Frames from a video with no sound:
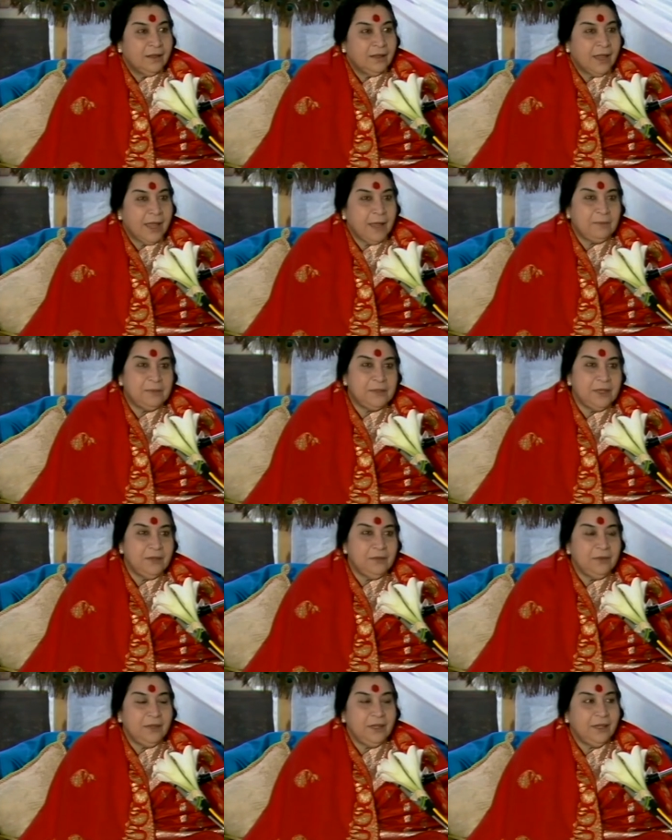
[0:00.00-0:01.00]

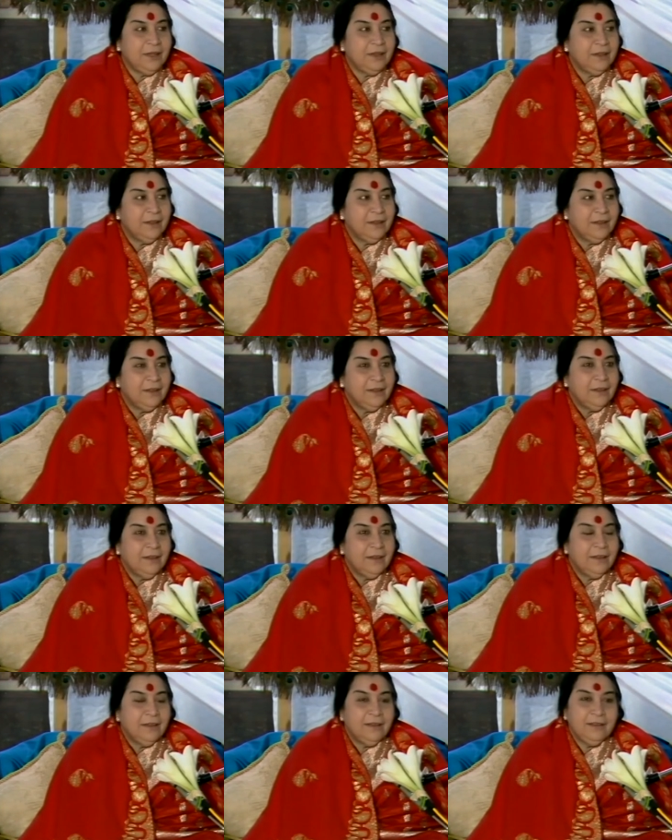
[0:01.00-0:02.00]
Absolutely.
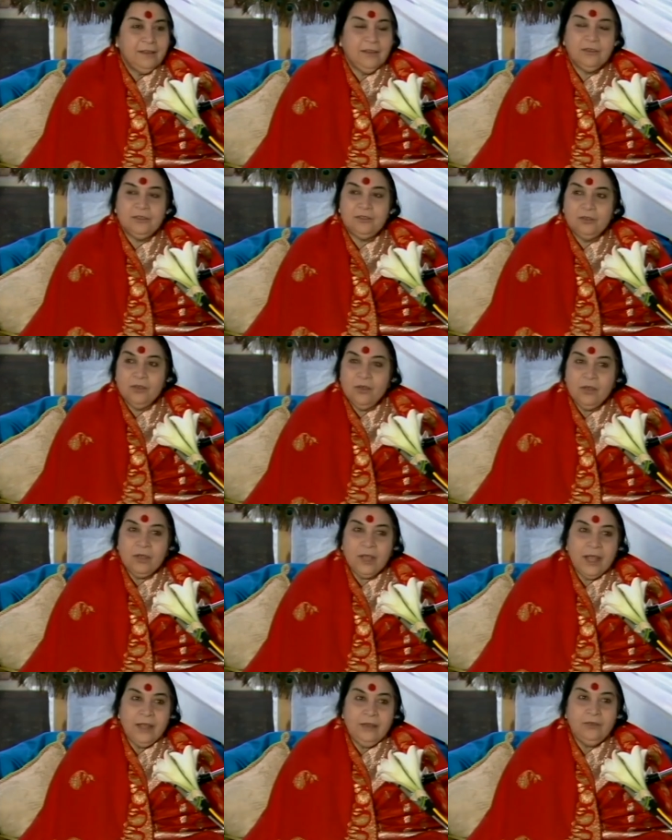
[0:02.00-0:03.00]
They are so
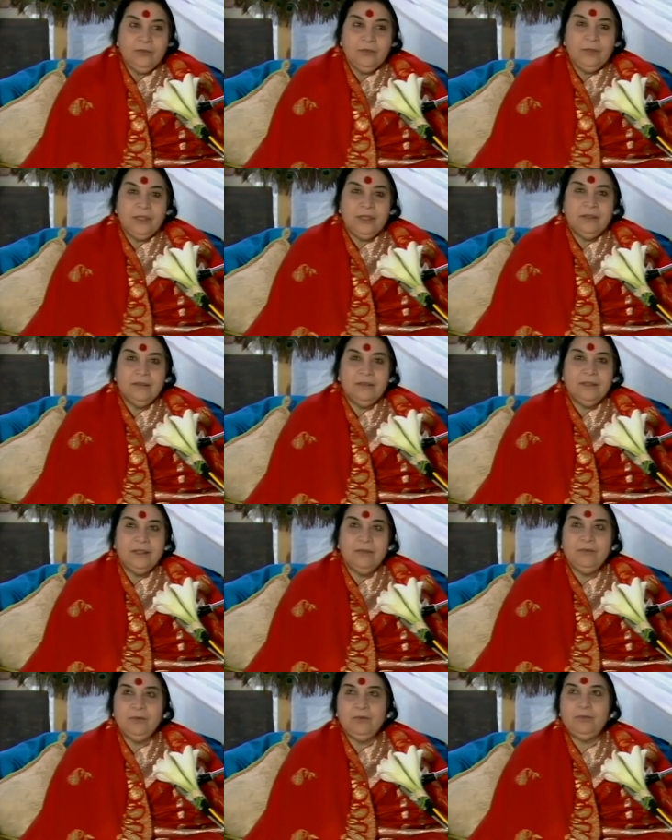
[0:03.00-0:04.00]
kind to me.
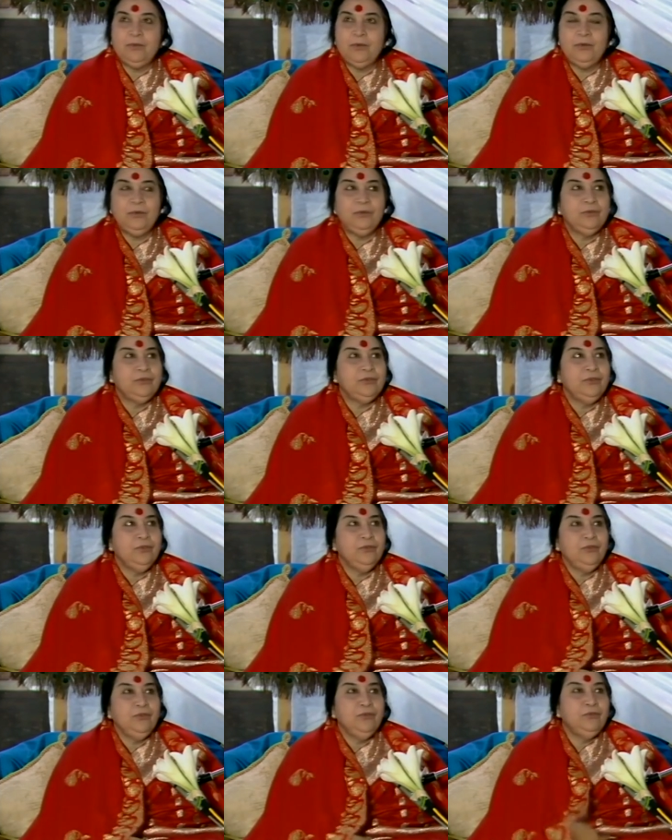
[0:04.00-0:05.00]
They would produce
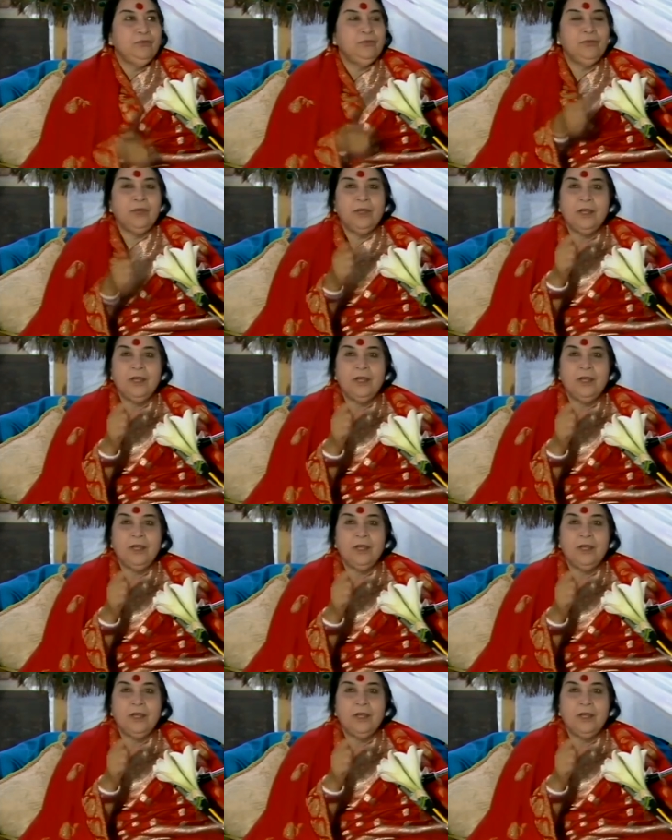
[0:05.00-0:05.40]
new